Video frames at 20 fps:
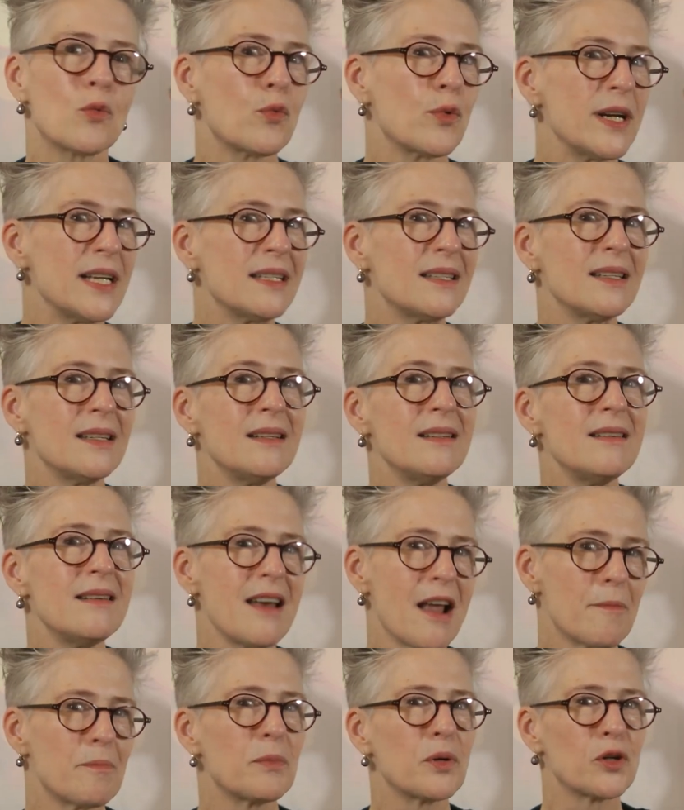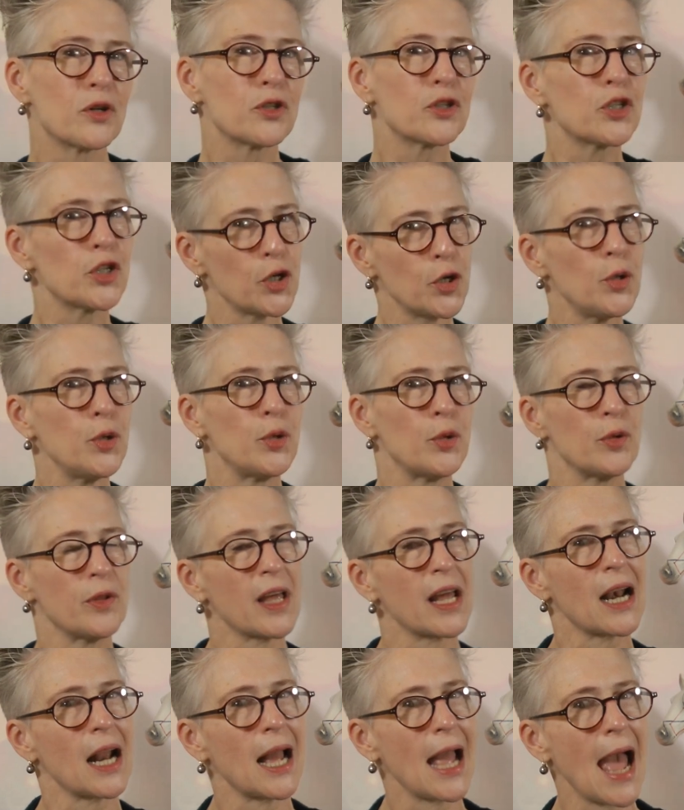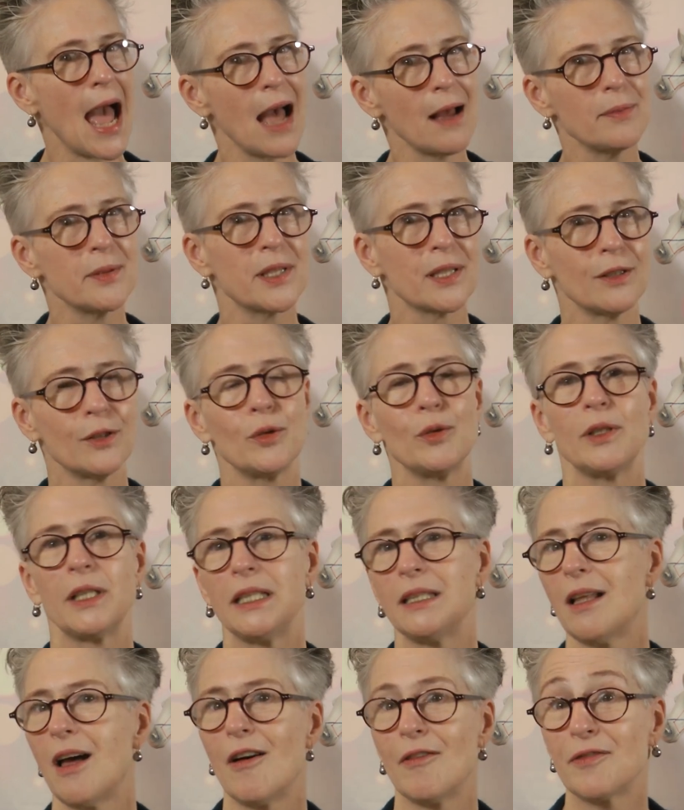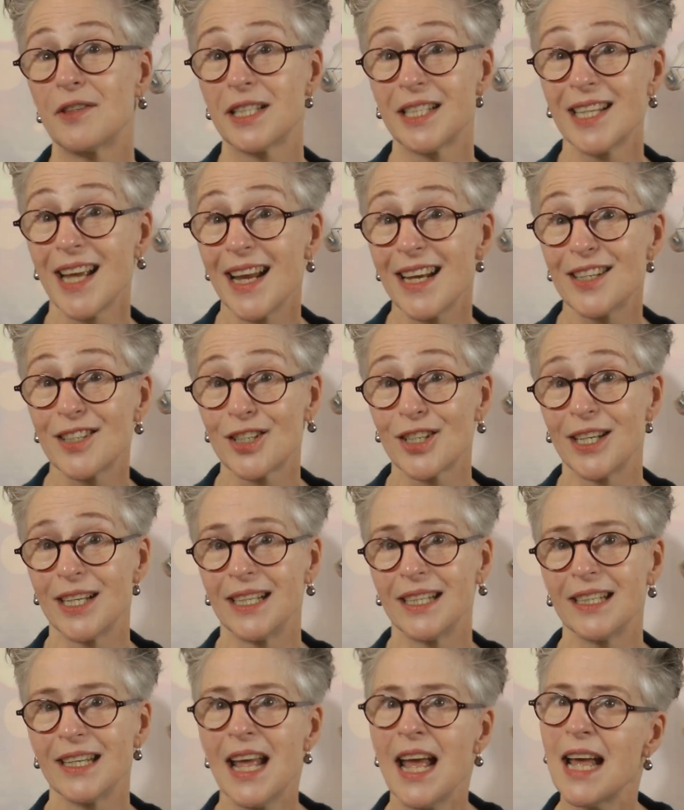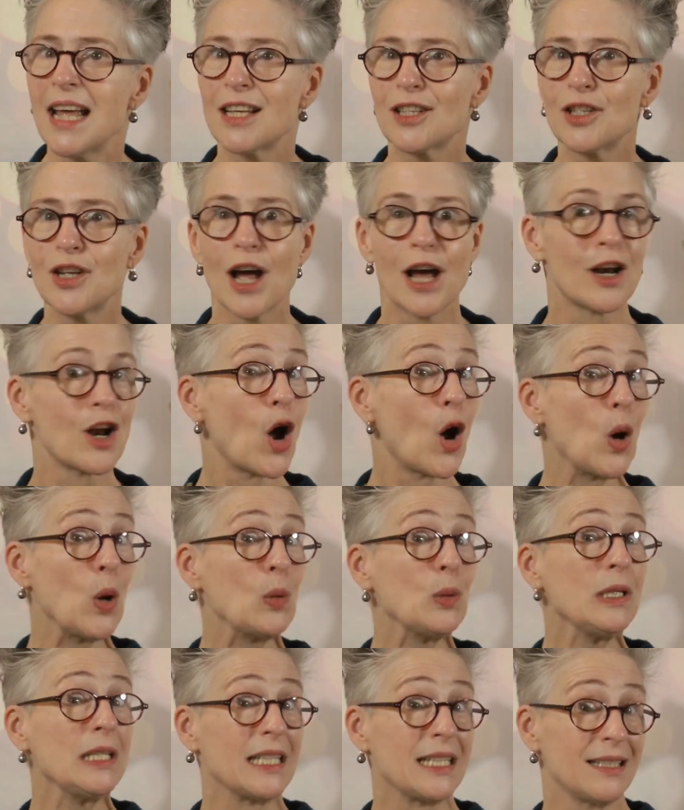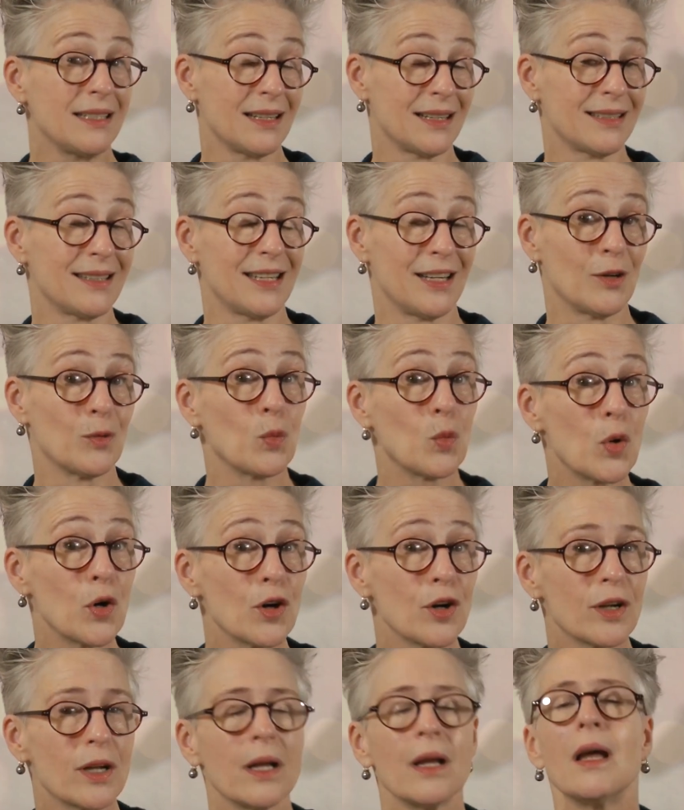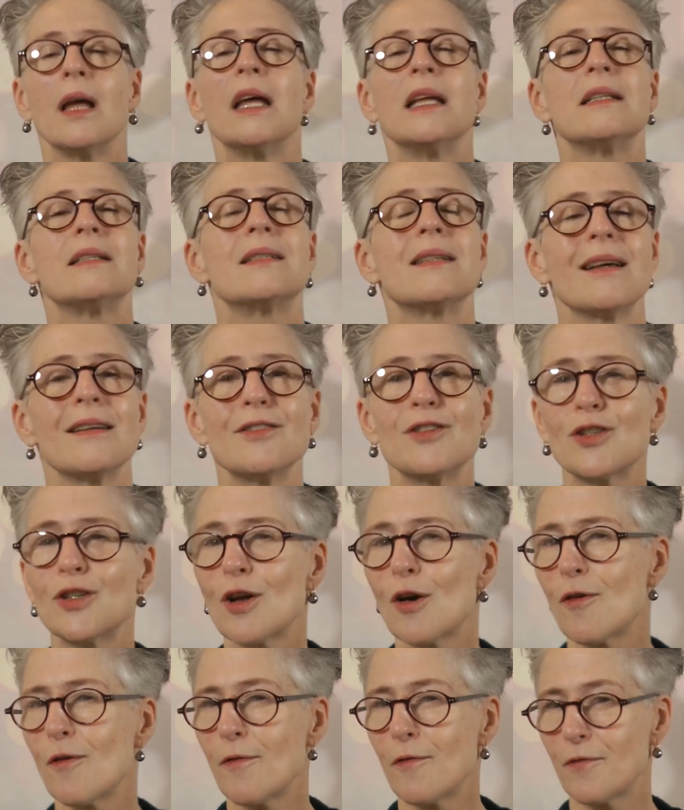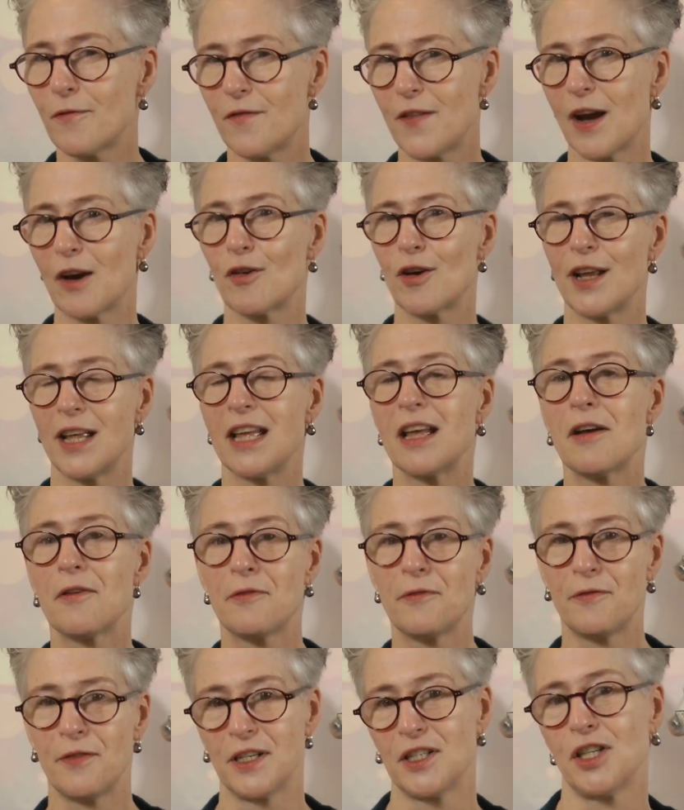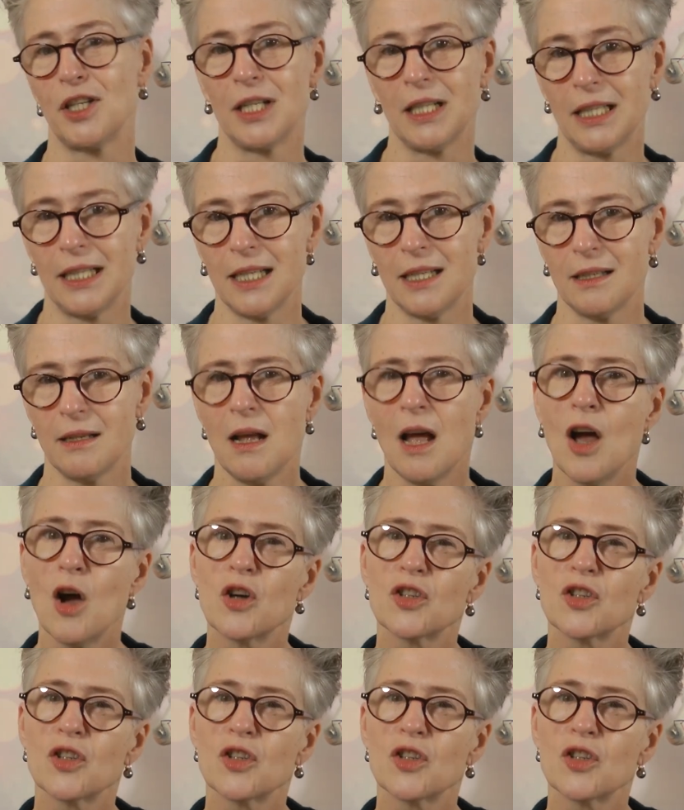Reason number 2 that I absolutely love the Teishin is not only does it work, it does so very efficiently.